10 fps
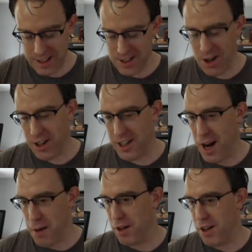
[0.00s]
this hard
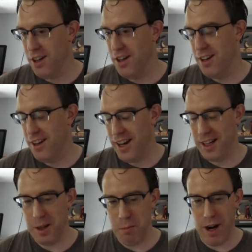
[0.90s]
copy
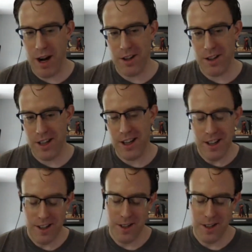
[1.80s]
and compare the